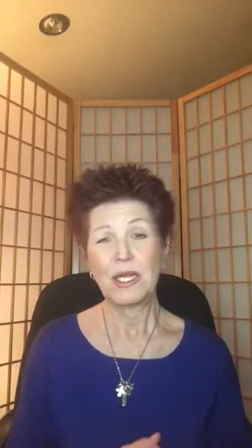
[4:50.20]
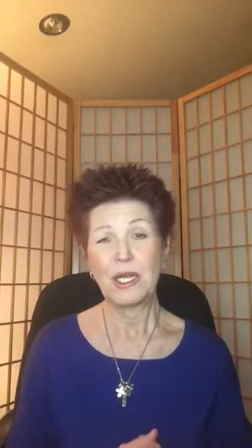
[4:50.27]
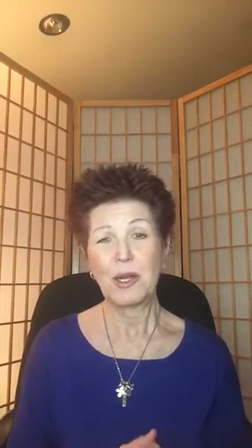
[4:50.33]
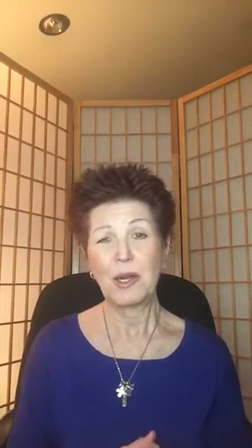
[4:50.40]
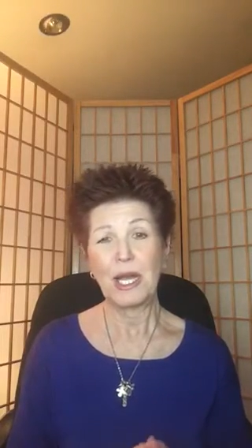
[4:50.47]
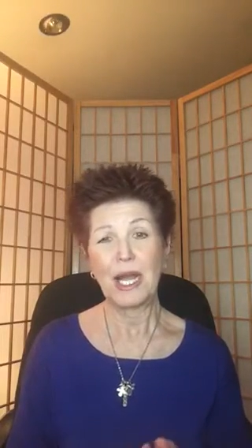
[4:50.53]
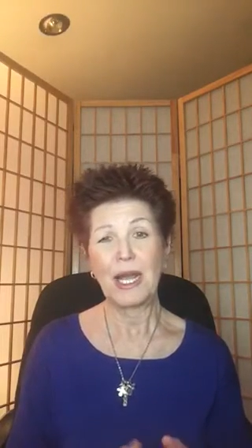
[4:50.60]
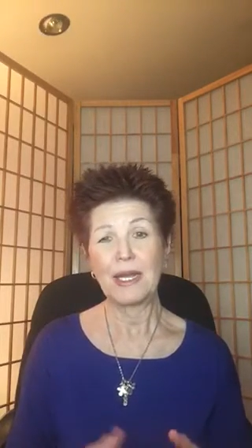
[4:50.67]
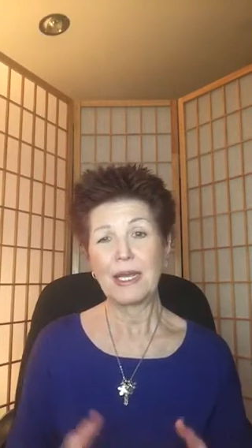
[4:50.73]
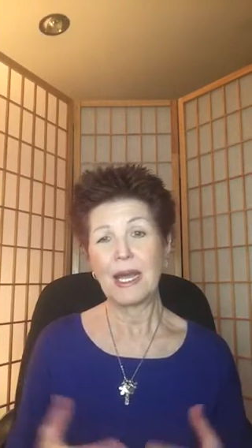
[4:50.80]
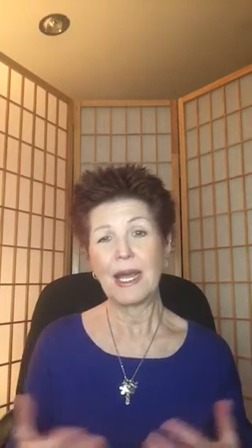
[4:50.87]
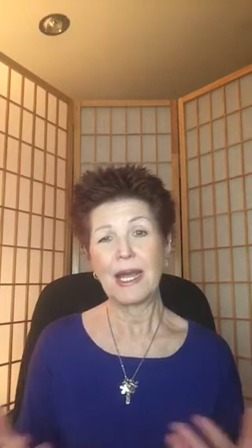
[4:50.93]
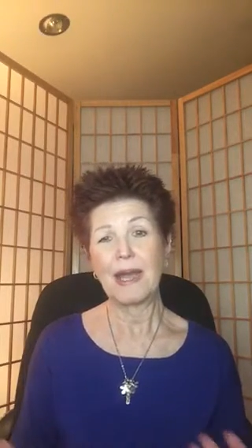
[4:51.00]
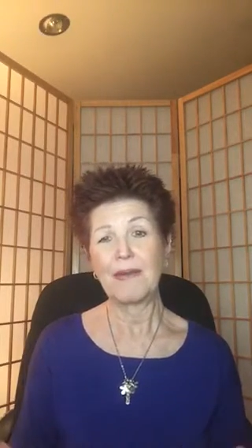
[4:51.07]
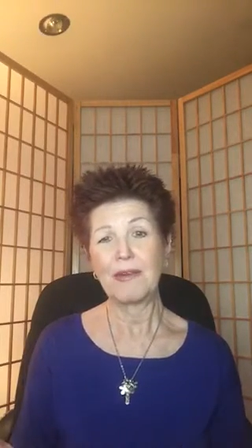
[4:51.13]
you know,
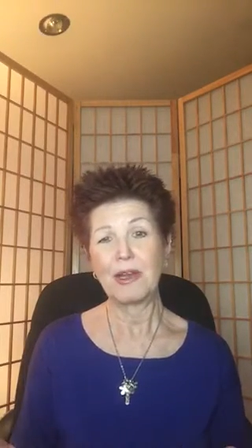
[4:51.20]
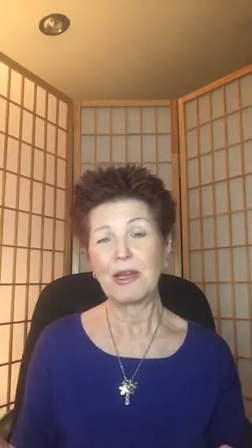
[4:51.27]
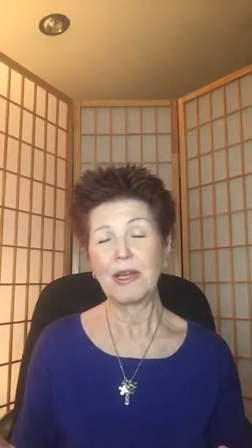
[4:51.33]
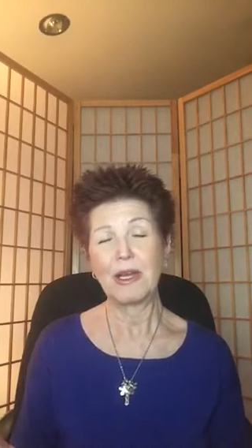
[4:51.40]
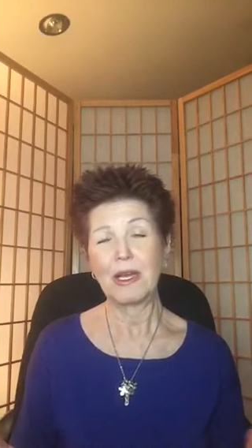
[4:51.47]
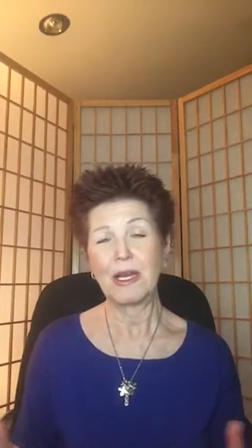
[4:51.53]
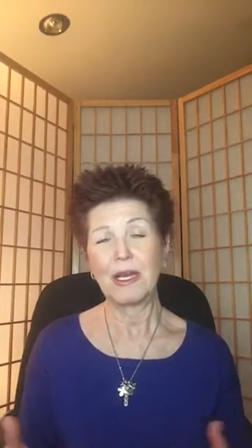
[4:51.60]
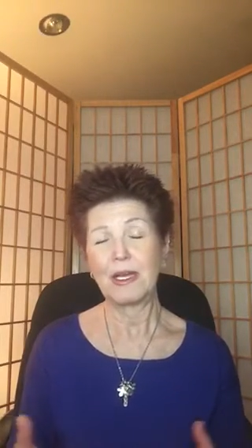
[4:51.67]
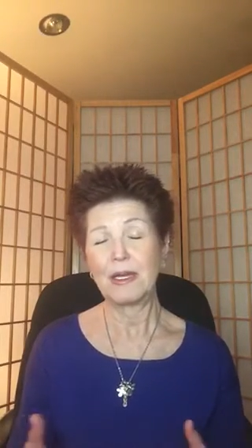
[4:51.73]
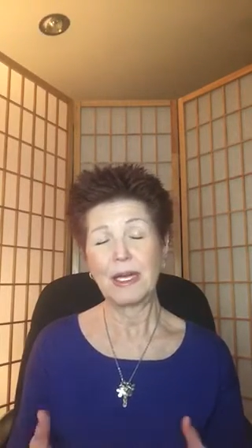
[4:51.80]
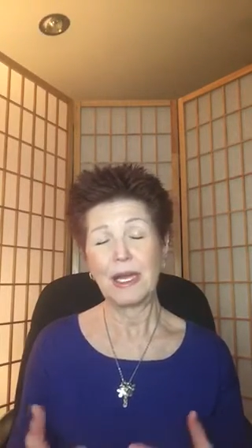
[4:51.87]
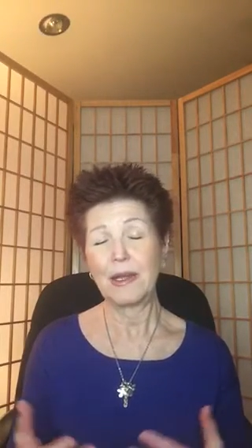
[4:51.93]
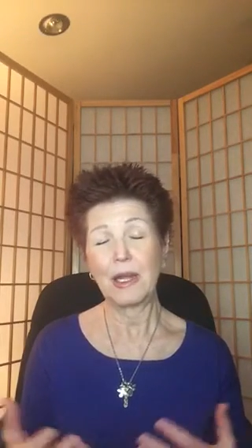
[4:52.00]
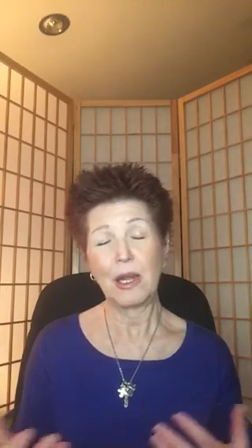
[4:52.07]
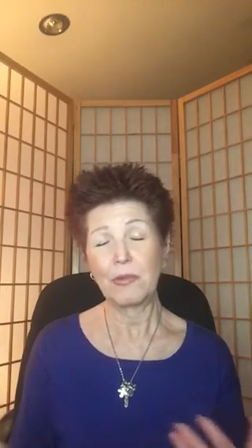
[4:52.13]

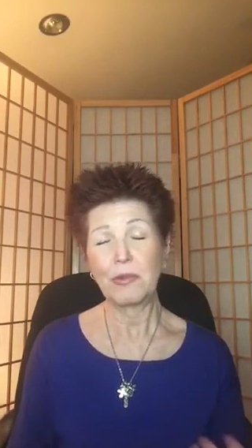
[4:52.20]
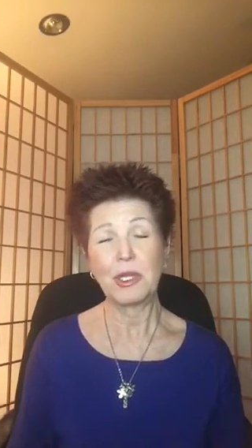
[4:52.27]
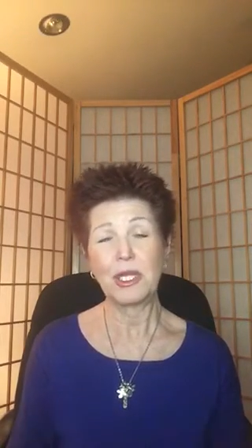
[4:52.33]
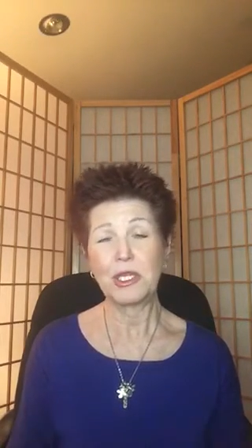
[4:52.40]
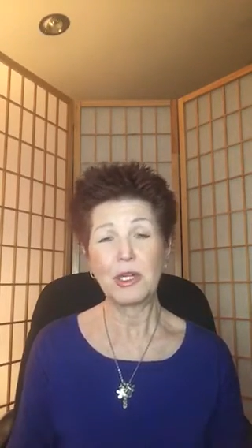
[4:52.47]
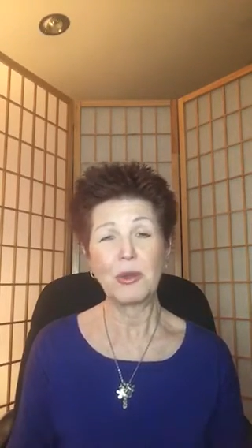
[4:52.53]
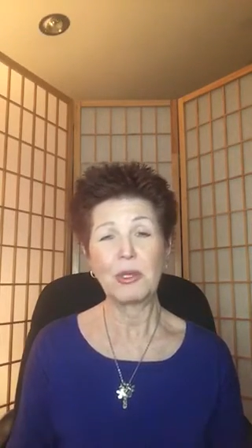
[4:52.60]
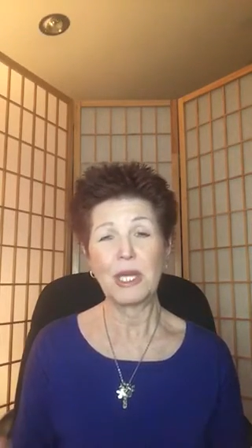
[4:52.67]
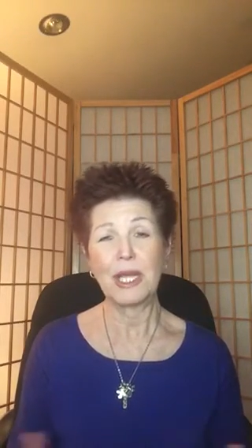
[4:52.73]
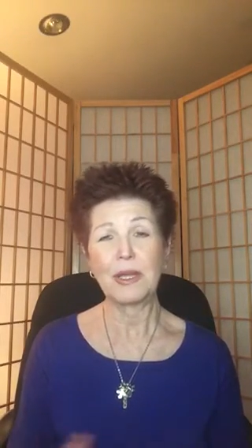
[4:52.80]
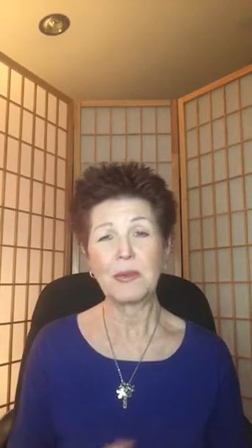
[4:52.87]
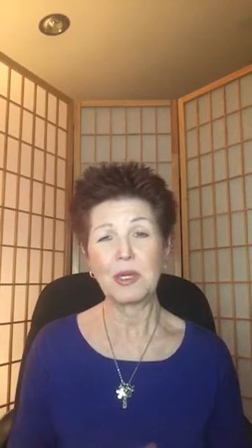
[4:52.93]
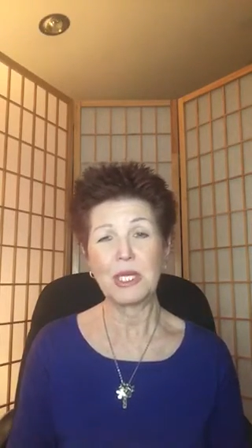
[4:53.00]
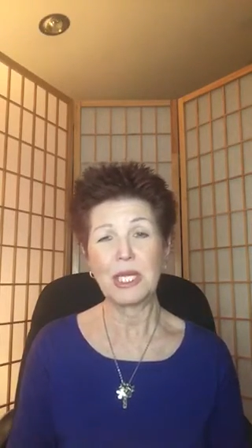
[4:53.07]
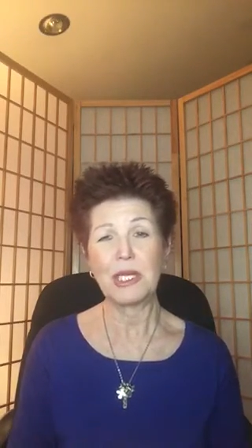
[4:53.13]
I really don't
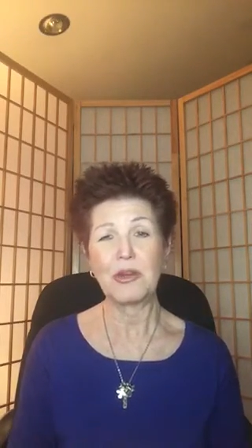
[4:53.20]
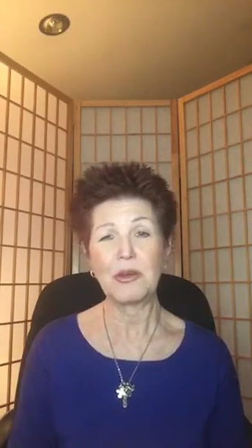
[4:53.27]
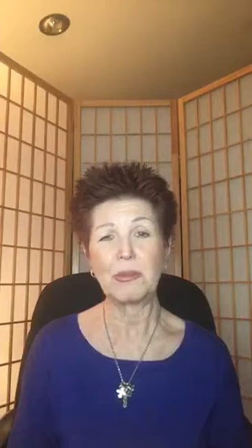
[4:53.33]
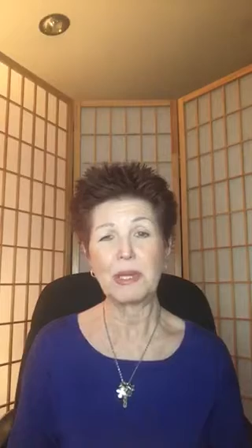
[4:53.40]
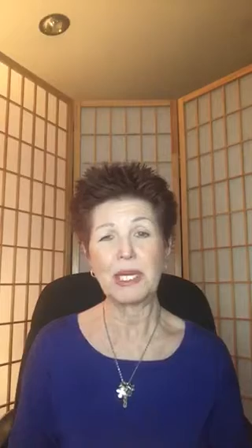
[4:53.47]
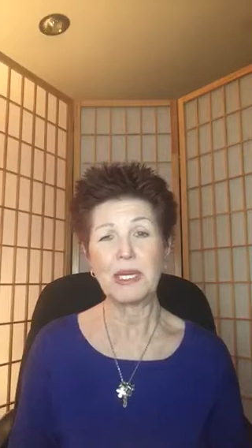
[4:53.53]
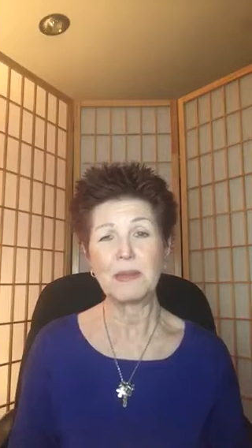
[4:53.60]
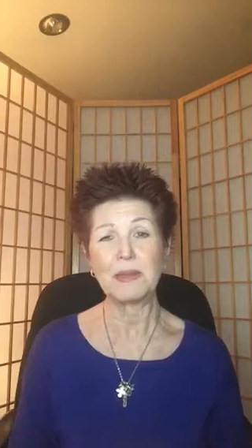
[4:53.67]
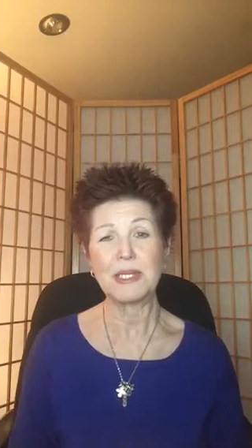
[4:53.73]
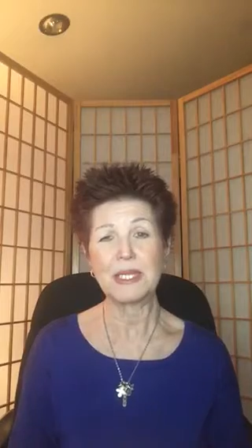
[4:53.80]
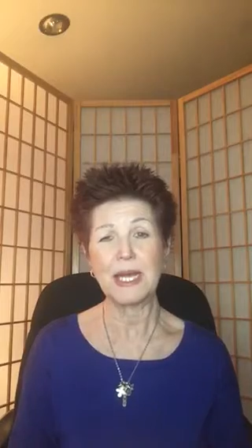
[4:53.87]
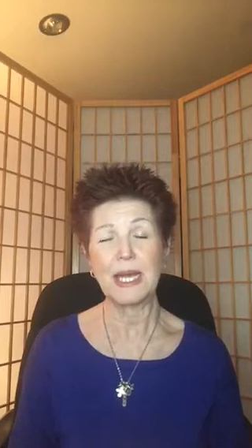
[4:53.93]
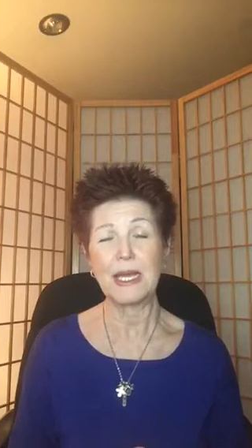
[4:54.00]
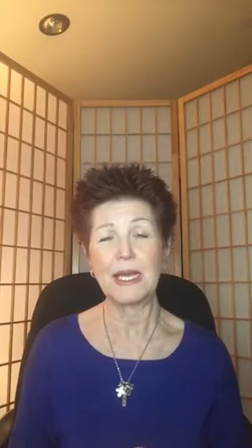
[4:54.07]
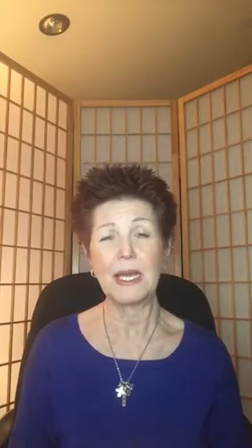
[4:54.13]
like when you hear a medium
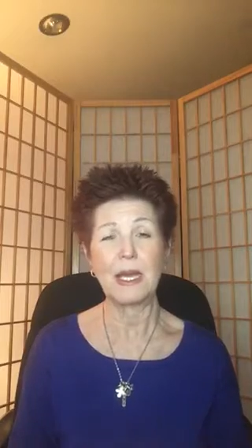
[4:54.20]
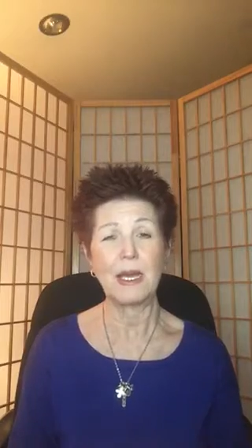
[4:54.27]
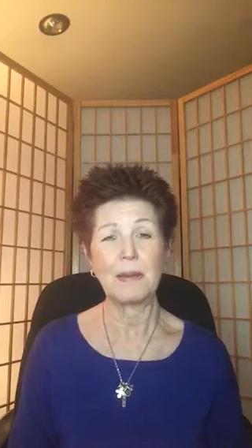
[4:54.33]
say,